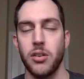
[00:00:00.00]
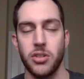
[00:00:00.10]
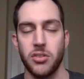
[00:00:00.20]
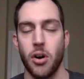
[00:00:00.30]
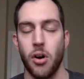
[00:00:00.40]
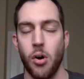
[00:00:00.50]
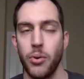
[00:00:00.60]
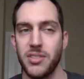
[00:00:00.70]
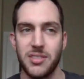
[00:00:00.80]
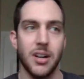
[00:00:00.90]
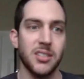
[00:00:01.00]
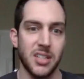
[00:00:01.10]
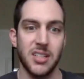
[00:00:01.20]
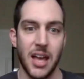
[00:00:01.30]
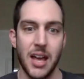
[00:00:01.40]
just always ducks
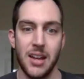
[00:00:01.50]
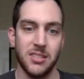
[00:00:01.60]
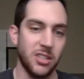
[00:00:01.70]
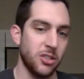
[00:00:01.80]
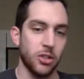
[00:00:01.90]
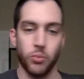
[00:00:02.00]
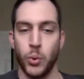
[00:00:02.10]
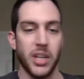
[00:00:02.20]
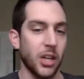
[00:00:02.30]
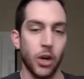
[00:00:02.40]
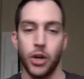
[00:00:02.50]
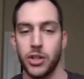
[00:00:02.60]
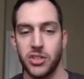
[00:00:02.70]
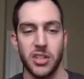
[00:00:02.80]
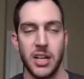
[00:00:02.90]
his head as he's just winging
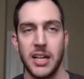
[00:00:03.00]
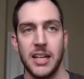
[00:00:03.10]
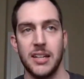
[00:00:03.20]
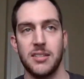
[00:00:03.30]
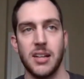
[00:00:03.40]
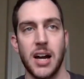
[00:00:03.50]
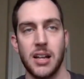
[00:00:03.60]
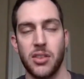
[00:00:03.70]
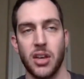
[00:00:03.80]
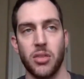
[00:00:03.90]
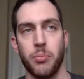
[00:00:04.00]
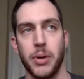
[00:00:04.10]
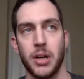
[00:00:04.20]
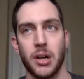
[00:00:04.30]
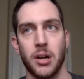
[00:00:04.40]
hooks inside. I think the
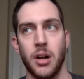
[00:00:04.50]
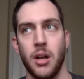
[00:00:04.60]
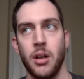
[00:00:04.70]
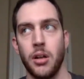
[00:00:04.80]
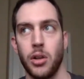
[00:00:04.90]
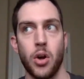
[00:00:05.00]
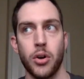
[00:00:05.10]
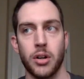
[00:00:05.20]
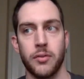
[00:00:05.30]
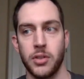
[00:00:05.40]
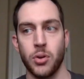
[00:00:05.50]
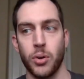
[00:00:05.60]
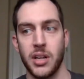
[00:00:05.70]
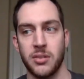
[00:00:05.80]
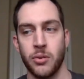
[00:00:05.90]
bigger, longer
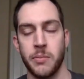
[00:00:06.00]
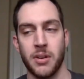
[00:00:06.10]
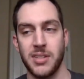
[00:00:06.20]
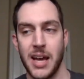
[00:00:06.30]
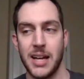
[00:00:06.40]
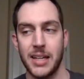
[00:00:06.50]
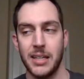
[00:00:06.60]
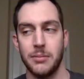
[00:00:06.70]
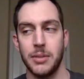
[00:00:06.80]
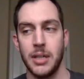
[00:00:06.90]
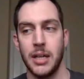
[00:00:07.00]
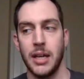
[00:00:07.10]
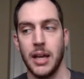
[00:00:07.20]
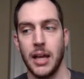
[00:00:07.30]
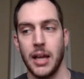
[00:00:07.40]
Vettori is going to be able to tag him
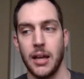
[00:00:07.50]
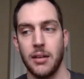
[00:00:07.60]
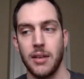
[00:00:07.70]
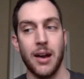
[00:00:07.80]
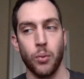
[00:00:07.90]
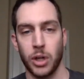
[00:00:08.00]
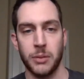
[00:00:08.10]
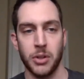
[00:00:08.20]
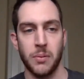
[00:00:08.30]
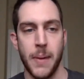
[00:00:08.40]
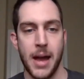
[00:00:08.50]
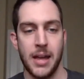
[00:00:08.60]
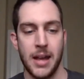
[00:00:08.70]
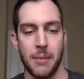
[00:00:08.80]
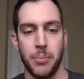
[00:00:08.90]
and outwork him on the
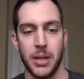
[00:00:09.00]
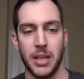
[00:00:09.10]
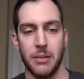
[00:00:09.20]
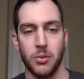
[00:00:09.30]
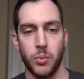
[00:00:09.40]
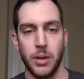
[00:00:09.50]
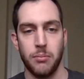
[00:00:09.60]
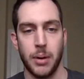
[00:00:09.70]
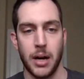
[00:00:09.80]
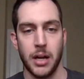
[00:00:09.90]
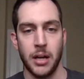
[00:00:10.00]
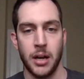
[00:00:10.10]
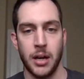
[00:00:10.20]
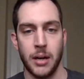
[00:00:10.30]
mat. And I'm picking him to win by